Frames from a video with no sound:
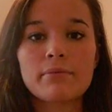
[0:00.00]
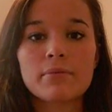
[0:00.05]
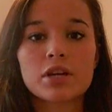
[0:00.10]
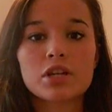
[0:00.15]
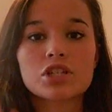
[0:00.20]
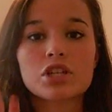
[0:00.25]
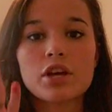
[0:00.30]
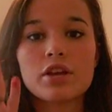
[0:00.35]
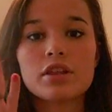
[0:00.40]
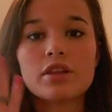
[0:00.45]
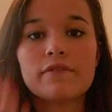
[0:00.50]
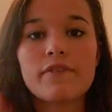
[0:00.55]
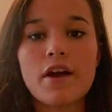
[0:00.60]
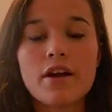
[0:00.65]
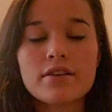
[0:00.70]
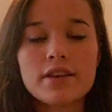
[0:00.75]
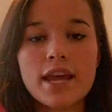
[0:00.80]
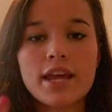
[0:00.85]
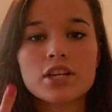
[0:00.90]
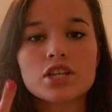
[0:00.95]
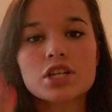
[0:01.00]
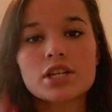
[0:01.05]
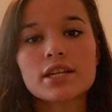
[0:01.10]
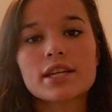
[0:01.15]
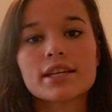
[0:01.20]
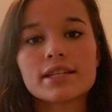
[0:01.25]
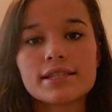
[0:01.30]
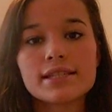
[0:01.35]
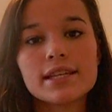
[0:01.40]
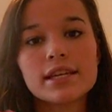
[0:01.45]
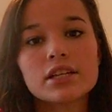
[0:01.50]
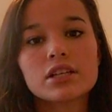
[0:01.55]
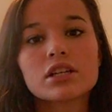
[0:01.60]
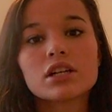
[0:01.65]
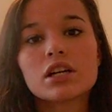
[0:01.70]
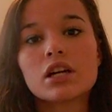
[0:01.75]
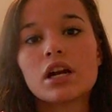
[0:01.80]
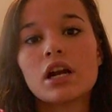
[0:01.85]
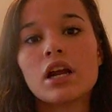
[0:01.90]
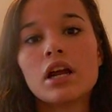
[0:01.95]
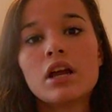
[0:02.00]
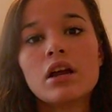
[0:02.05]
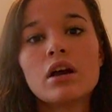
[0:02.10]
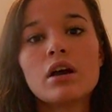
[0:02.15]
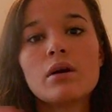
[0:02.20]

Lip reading: I'm going to show you the foundation, concealer,